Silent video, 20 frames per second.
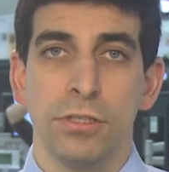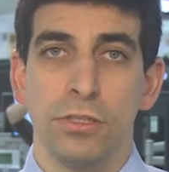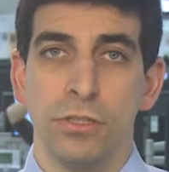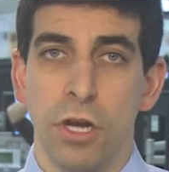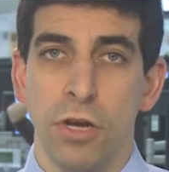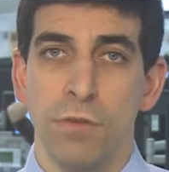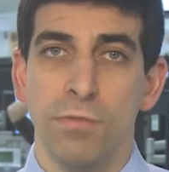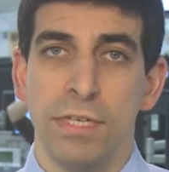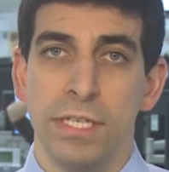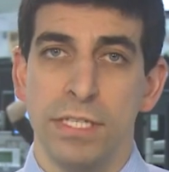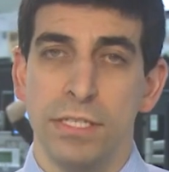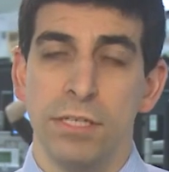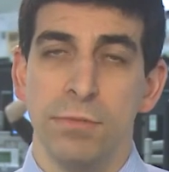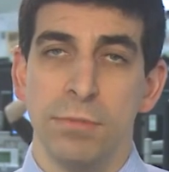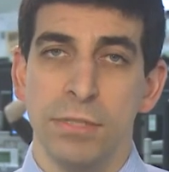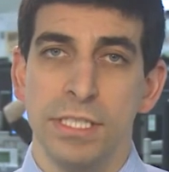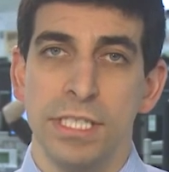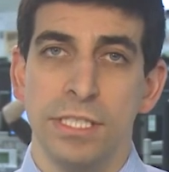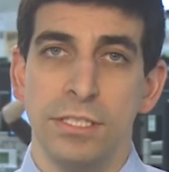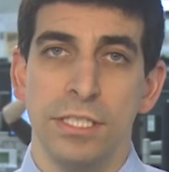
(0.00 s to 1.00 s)
over, in
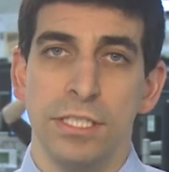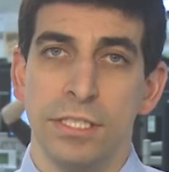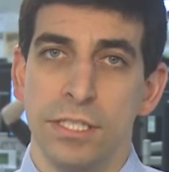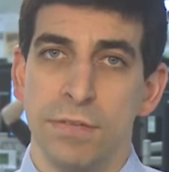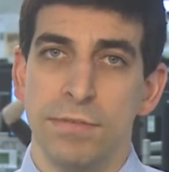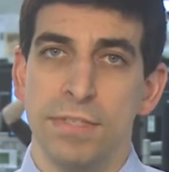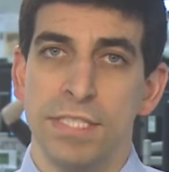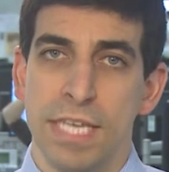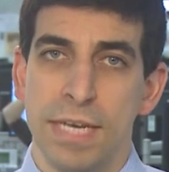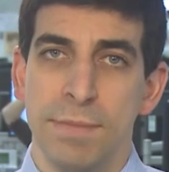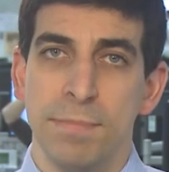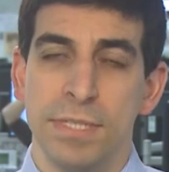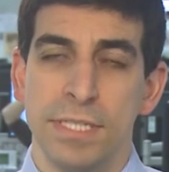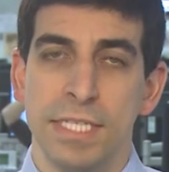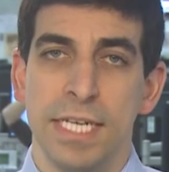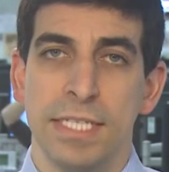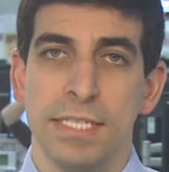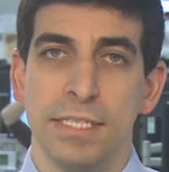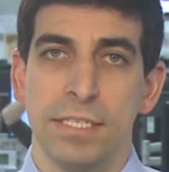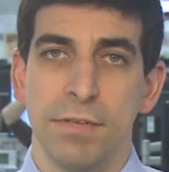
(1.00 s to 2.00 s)
double digits, over ten
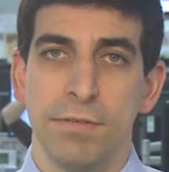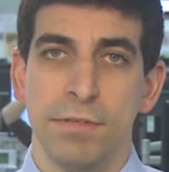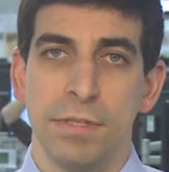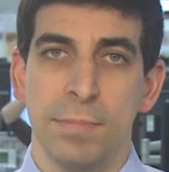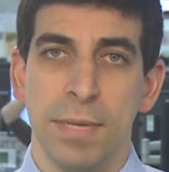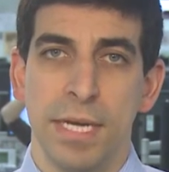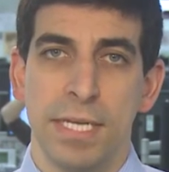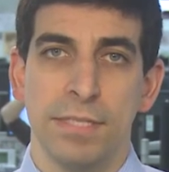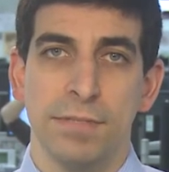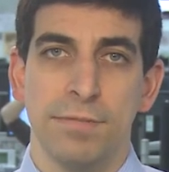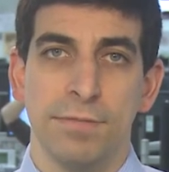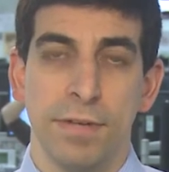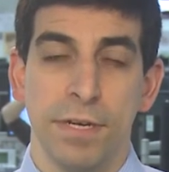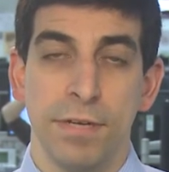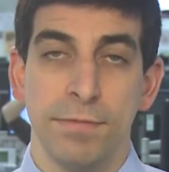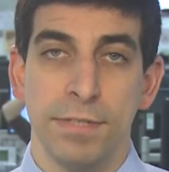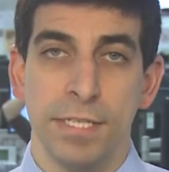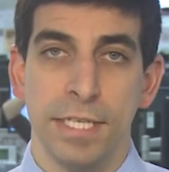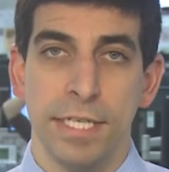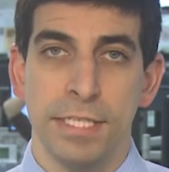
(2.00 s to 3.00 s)
percent over the past
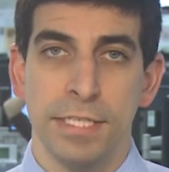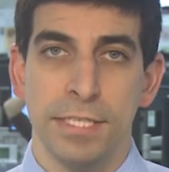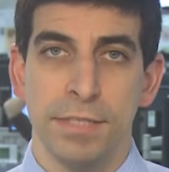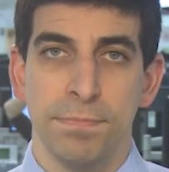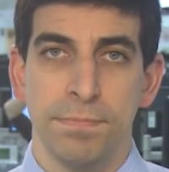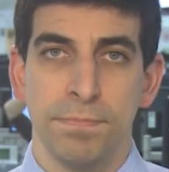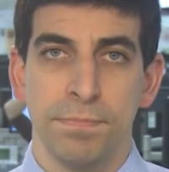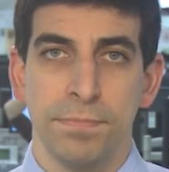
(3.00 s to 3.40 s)
five years.